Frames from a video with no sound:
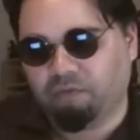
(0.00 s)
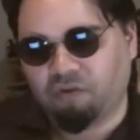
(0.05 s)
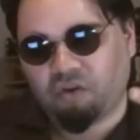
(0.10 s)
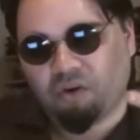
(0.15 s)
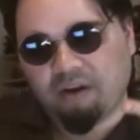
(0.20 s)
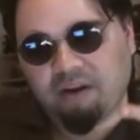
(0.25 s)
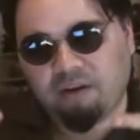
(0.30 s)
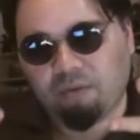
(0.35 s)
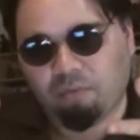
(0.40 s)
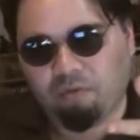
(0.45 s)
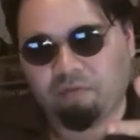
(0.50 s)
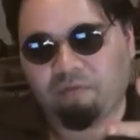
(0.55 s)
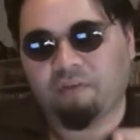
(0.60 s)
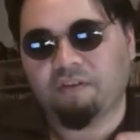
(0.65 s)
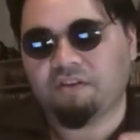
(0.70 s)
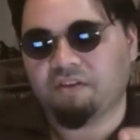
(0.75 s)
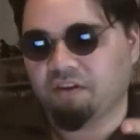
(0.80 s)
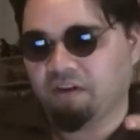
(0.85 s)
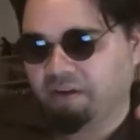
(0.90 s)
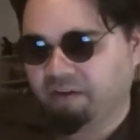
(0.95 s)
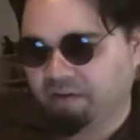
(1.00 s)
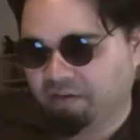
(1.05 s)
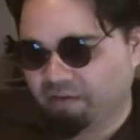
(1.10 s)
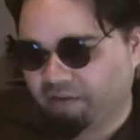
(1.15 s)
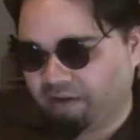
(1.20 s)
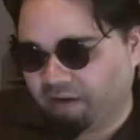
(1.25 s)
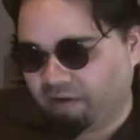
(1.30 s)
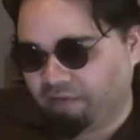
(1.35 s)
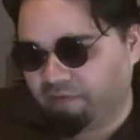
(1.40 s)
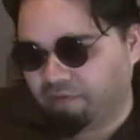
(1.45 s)
trying to reverse it on you.
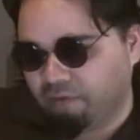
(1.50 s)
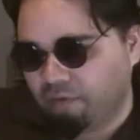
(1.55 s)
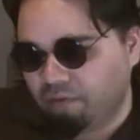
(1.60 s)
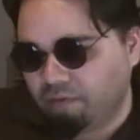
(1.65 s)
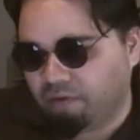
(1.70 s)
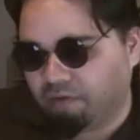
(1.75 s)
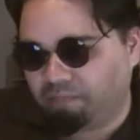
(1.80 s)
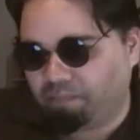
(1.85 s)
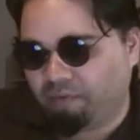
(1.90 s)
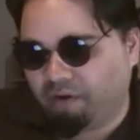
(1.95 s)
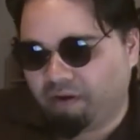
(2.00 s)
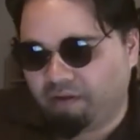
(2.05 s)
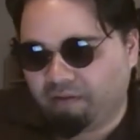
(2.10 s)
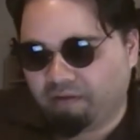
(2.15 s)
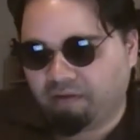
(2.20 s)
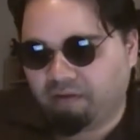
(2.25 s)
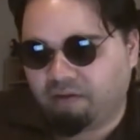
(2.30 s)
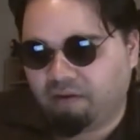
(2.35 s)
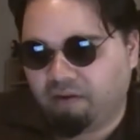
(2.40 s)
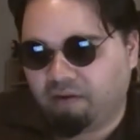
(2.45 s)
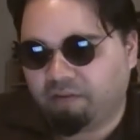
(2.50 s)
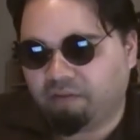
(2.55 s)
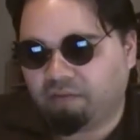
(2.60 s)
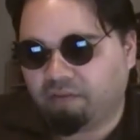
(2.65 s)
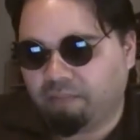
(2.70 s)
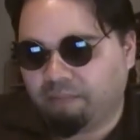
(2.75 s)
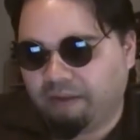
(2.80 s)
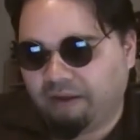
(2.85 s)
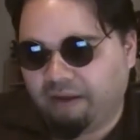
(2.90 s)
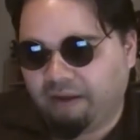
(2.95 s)
Like, if you bother to call
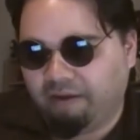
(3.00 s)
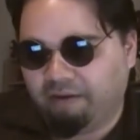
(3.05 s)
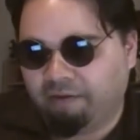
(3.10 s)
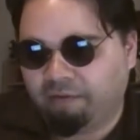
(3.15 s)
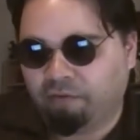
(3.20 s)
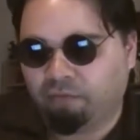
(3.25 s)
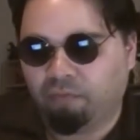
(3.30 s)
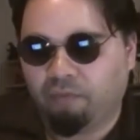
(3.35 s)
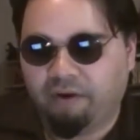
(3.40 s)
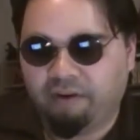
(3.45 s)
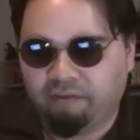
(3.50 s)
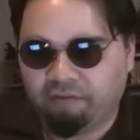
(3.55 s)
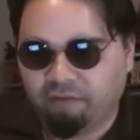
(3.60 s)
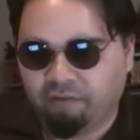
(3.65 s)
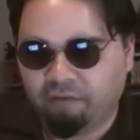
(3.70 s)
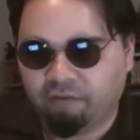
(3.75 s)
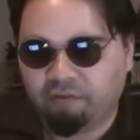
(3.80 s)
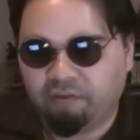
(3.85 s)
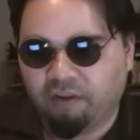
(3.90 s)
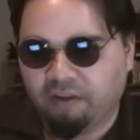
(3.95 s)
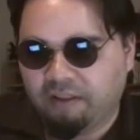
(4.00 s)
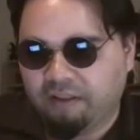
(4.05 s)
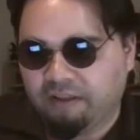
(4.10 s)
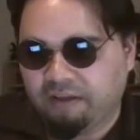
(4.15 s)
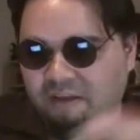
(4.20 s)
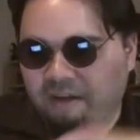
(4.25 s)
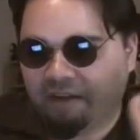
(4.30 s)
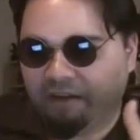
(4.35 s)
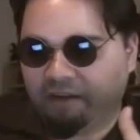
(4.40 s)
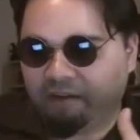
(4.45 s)
something out as racist,
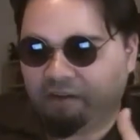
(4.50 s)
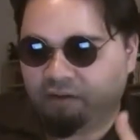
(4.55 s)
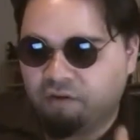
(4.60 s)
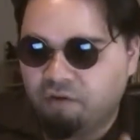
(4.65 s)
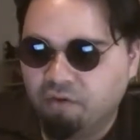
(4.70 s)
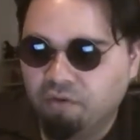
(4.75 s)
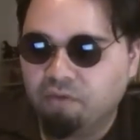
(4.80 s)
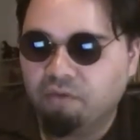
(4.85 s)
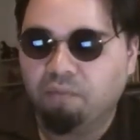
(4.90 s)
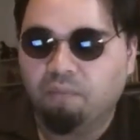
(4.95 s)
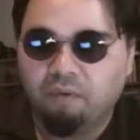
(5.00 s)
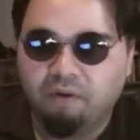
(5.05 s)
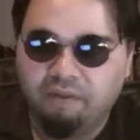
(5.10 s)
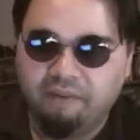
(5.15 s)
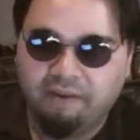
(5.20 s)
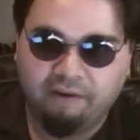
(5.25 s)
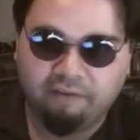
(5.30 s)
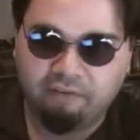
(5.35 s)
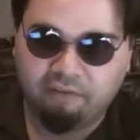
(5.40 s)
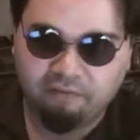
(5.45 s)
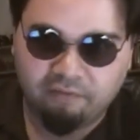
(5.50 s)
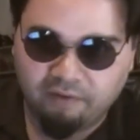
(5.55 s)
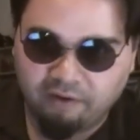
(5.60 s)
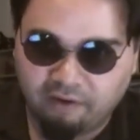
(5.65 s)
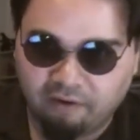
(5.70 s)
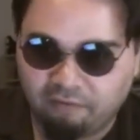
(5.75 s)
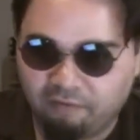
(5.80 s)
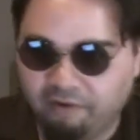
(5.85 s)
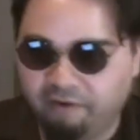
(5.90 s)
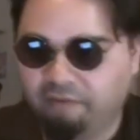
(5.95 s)
suddenly you're the one that's the
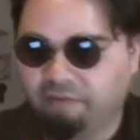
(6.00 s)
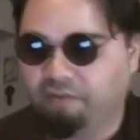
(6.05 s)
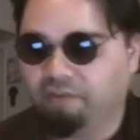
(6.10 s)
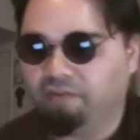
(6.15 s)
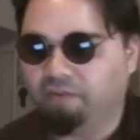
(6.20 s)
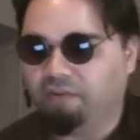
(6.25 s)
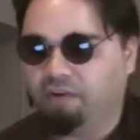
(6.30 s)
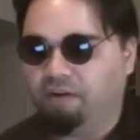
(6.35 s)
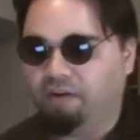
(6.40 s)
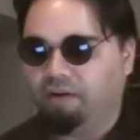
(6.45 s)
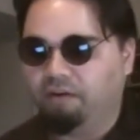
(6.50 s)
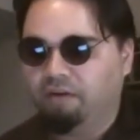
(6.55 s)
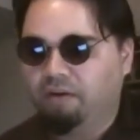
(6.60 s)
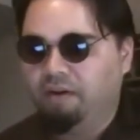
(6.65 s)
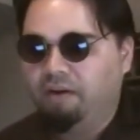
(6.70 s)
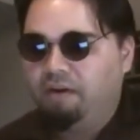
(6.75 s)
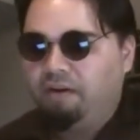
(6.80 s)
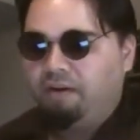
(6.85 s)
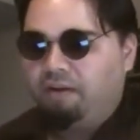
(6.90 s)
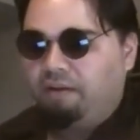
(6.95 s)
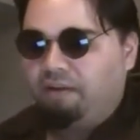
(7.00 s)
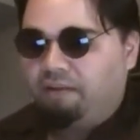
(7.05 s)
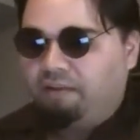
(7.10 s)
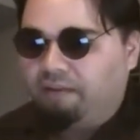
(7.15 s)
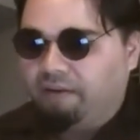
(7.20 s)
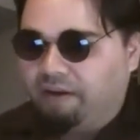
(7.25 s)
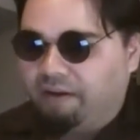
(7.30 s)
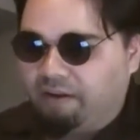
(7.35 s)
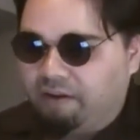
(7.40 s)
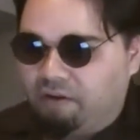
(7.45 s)
fucking racist, you know?
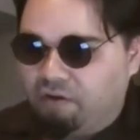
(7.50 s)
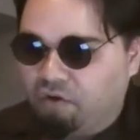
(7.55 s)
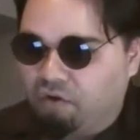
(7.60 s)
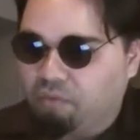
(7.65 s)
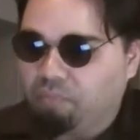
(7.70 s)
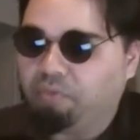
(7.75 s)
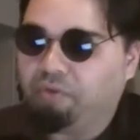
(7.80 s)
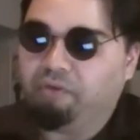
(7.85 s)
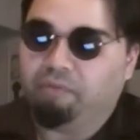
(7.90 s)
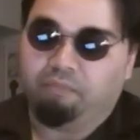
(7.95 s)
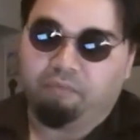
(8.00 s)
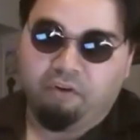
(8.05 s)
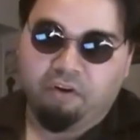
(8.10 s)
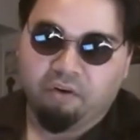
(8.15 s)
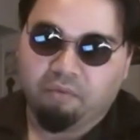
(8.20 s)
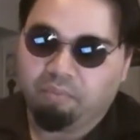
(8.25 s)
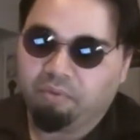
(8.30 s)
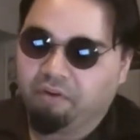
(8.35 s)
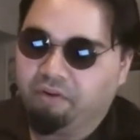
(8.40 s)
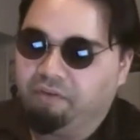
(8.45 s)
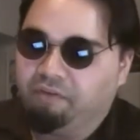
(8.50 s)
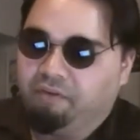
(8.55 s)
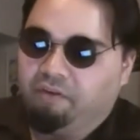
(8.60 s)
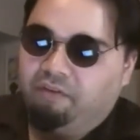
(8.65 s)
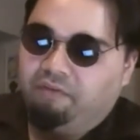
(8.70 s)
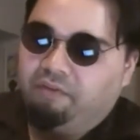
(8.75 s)
Like, you're pulling